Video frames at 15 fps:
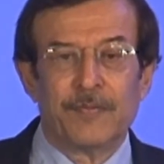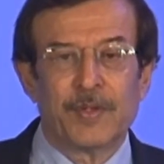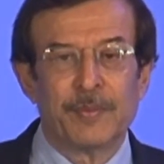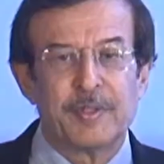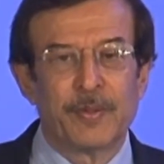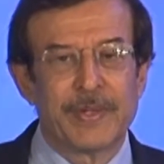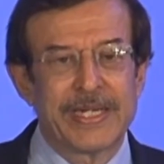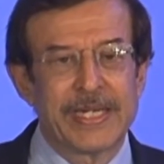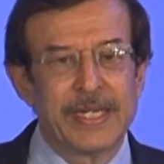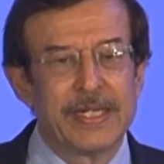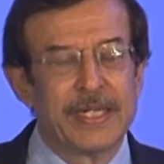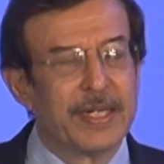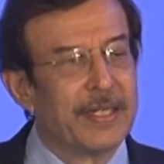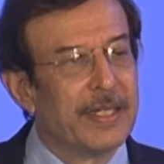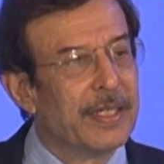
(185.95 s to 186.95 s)
From the
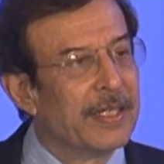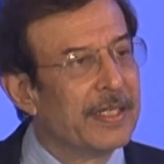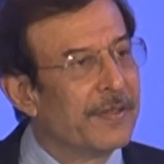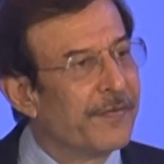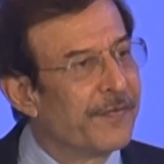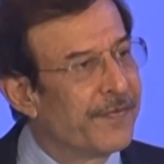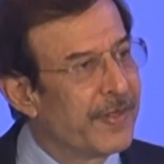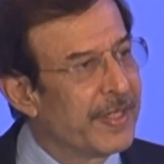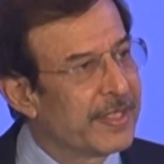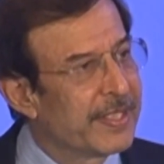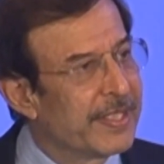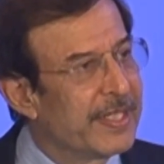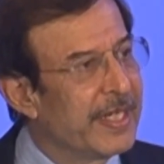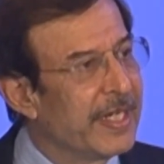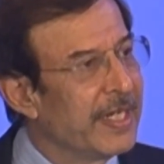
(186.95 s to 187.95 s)
very
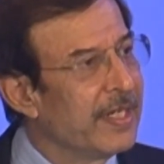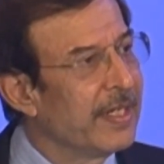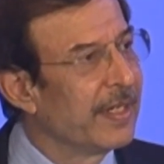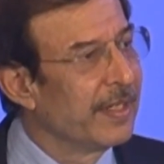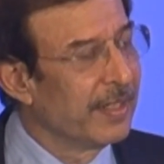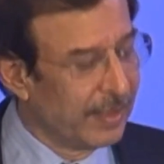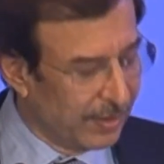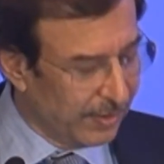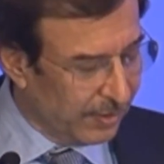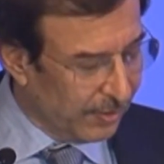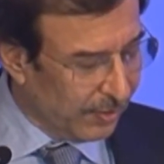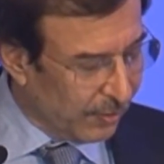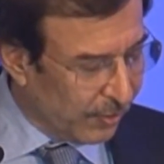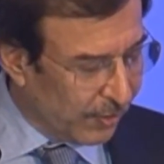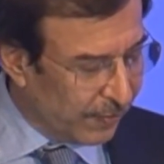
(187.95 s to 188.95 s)
first day
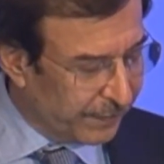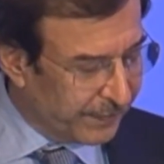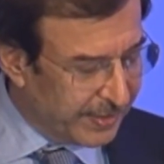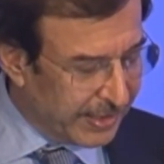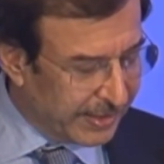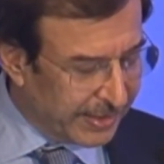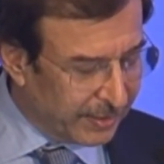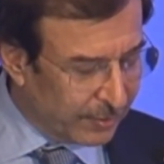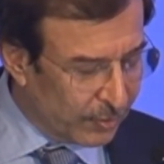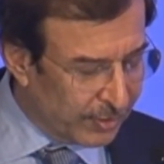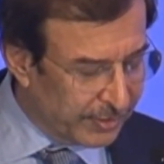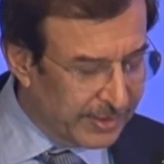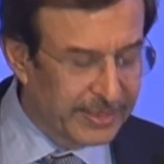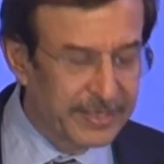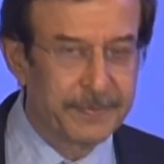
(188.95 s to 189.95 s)
of taking
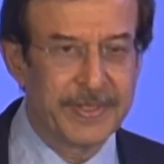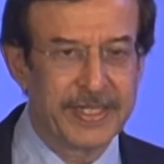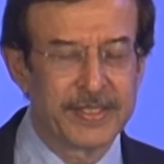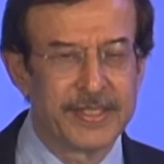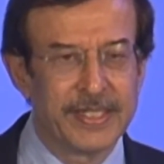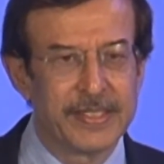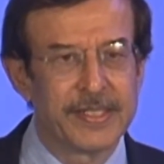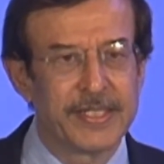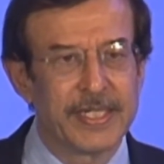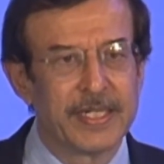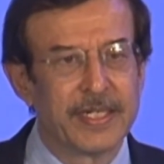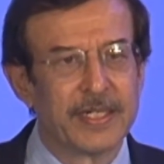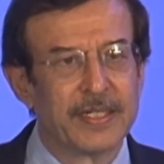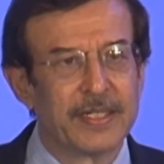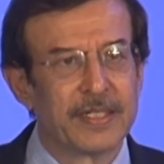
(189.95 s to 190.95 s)
on this
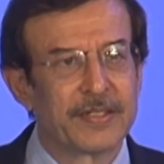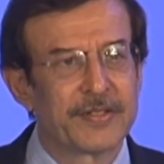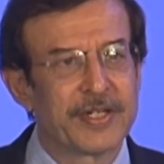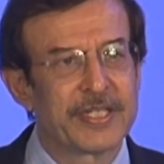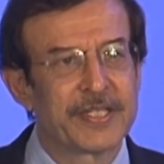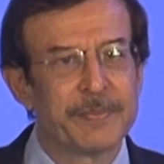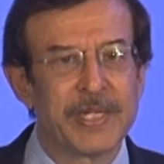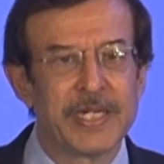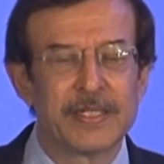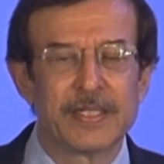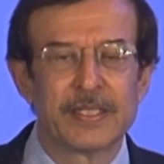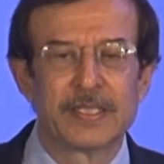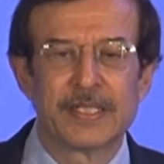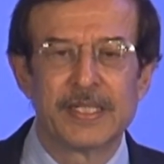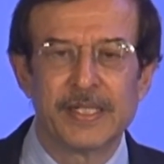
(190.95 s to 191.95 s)
presidency, Chris made
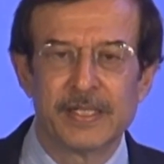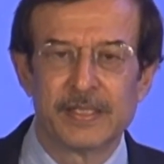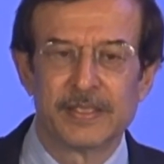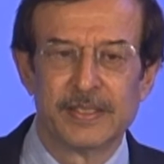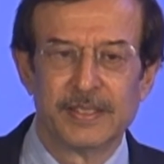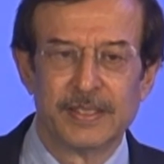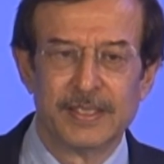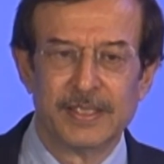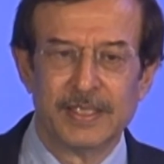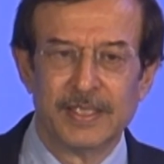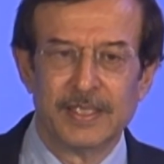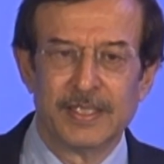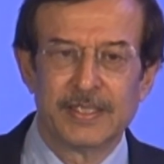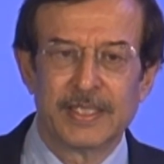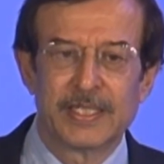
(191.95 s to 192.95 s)
it clear
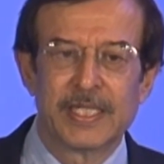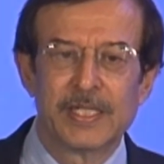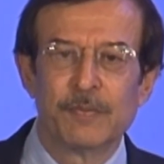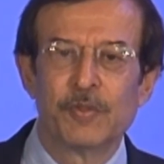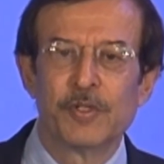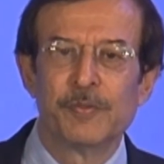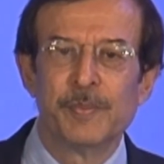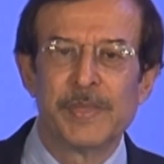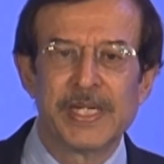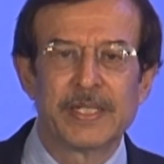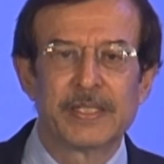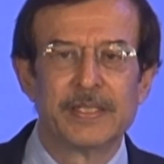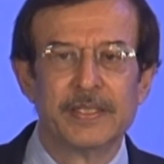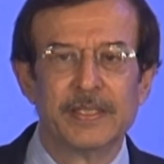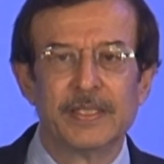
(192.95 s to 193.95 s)
that he would
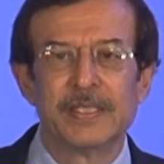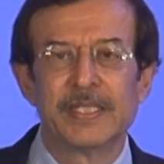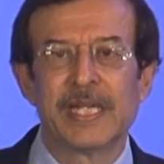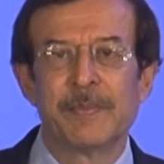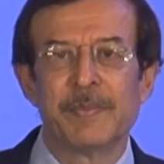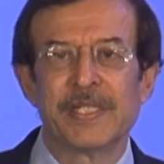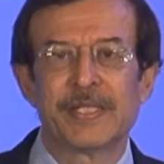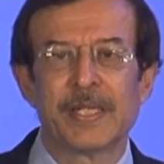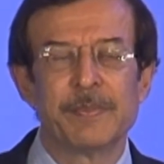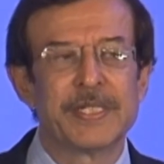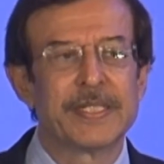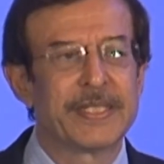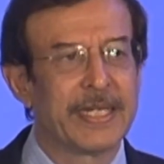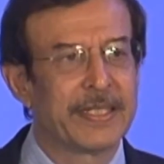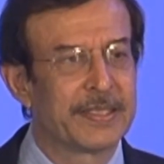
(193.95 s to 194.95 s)
make the
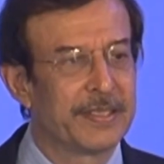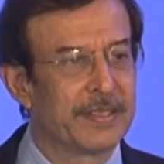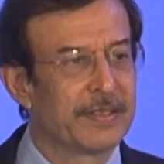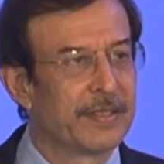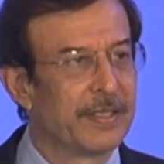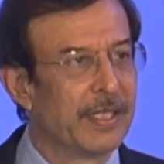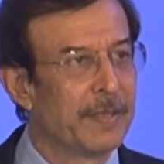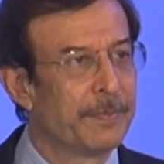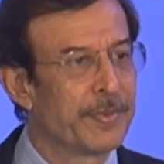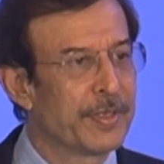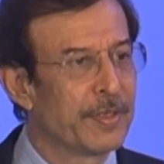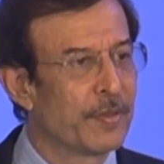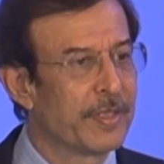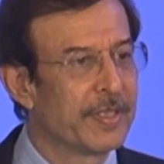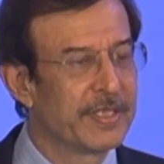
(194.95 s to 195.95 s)
MSME sector a
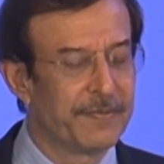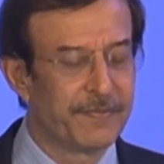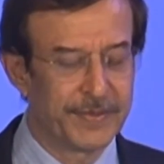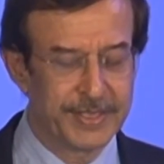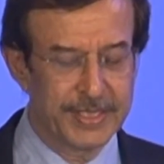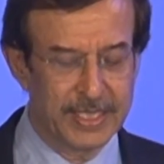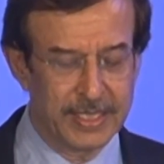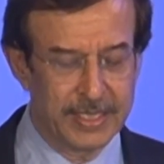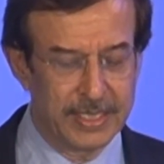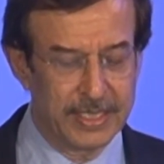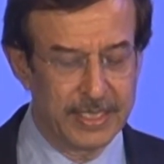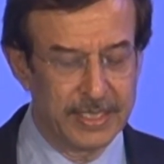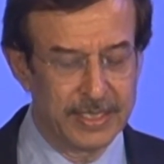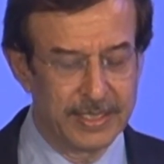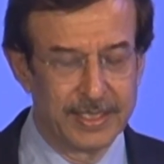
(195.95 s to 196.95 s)
priority for
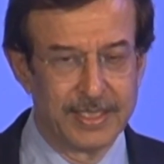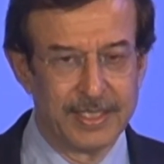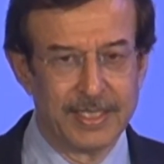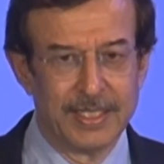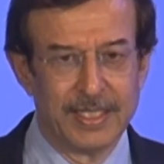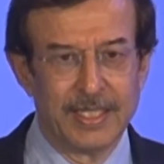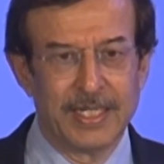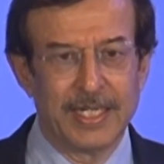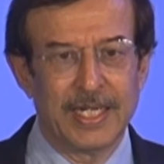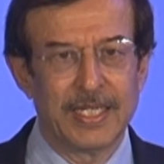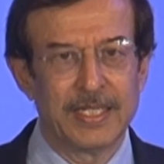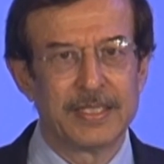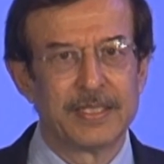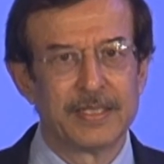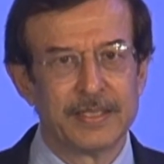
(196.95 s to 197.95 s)
CII,
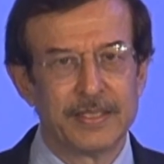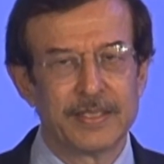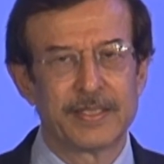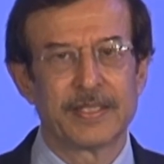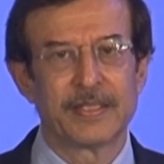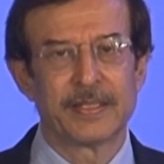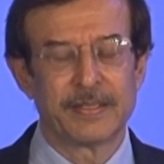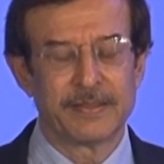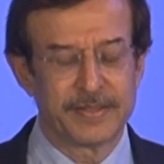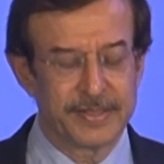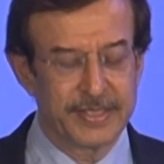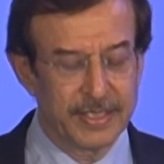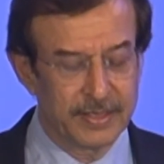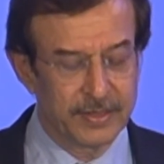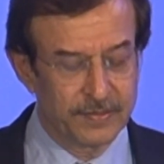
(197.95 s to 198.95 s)
and this is the
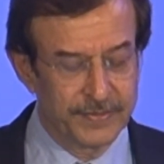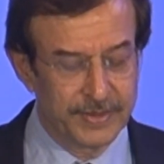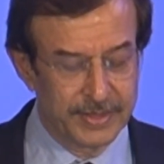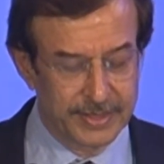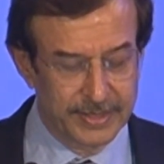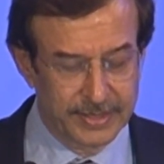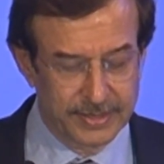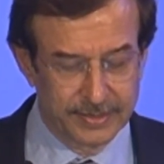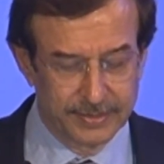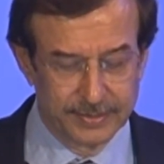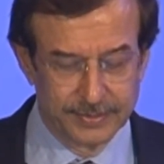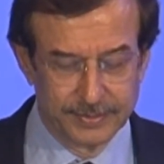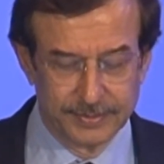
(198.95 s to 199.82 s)
result of this.